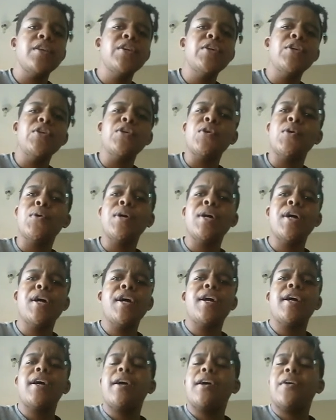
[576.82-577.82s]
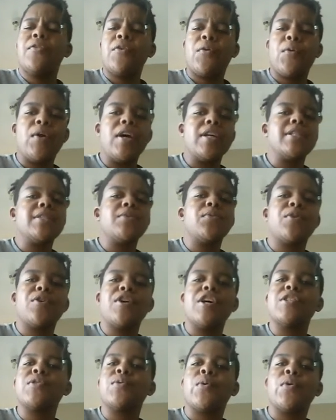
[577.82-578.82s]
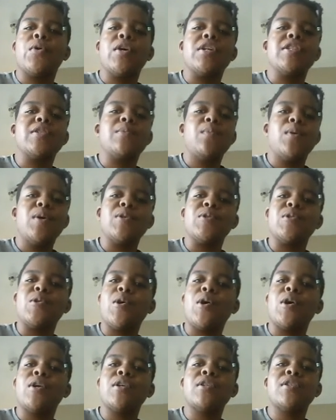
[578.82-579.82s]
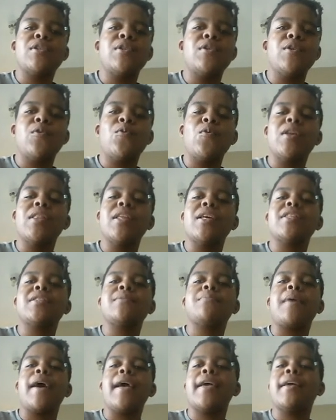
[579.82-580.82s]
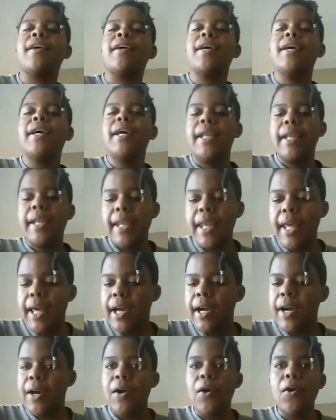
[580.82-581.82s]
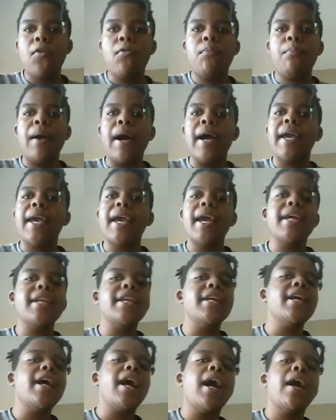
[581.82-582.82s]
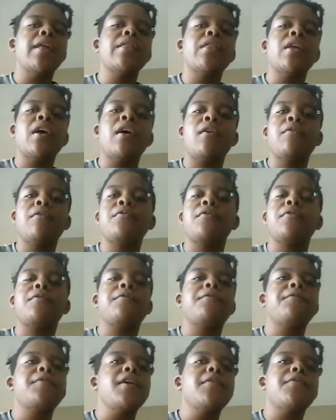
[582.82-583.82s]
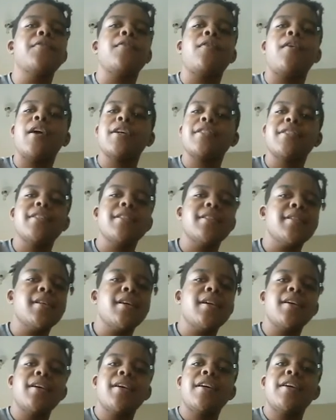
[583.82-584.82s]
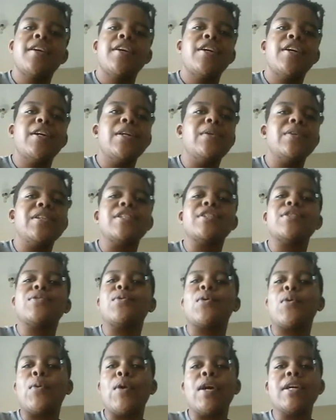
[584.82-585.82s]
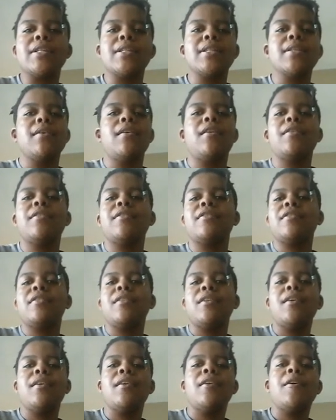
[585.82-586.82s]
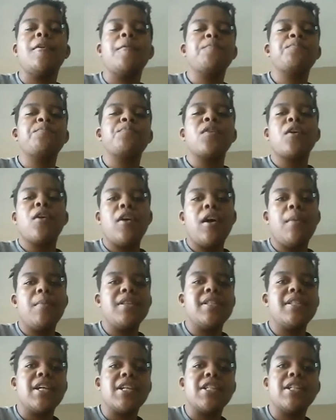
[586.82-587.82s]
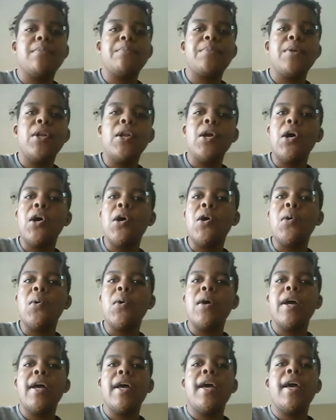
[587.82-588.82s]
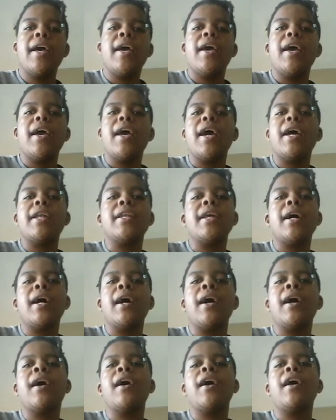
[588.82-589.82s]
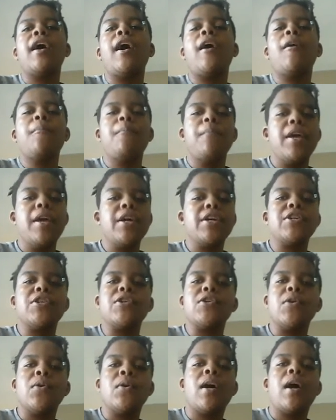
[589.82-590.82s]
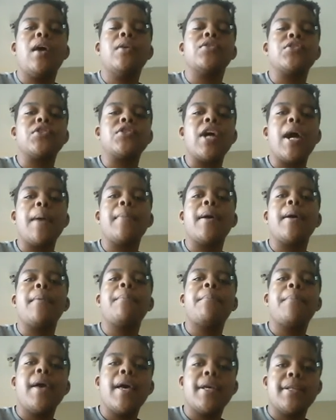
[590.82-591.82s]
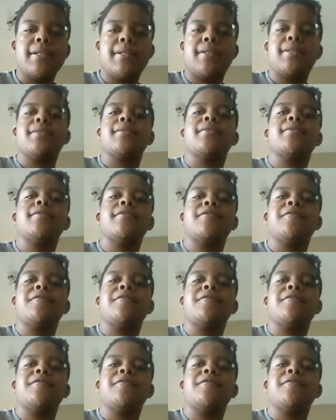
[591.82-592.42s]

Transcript: you know request, request, request more songs, you know, whether it's by Nick or by any other of your favorite artists, you know, just request on the comment section below and uh, I'll make sure, I'll try my best